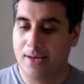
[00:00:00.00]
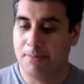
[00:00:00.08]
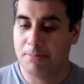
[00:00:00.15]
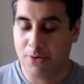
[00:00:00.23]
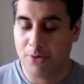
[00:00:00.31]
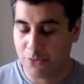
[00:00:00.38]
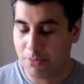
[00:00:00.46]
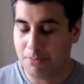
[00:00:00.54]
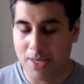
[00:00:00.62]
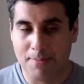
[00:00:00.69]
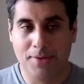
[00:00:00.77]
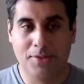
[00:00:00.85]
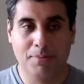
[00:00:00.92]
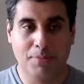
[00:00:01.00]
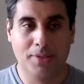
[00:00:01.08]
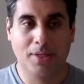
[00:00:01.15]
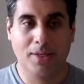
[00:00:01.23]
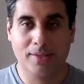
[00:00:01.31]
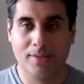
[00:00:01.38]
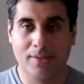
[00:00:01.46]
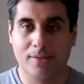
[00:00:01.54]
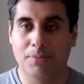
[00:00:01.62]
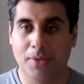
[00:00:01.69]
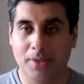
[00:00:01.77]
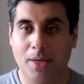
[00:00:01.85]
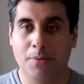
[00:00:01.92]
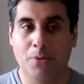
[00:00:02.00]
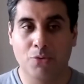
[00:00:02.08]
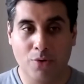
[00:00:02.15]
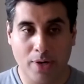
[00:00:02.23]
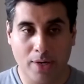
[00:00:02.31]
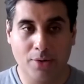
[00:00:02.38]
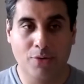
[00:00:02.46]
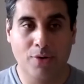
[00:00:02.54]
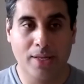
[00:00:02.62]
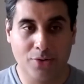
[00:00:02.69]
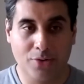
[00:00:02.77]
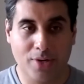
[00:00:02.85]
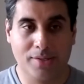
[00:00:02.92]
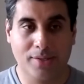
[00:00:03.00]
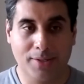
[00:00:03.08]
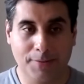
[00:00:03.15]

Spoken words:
but from BMS in particular, this is something that we're really, really interested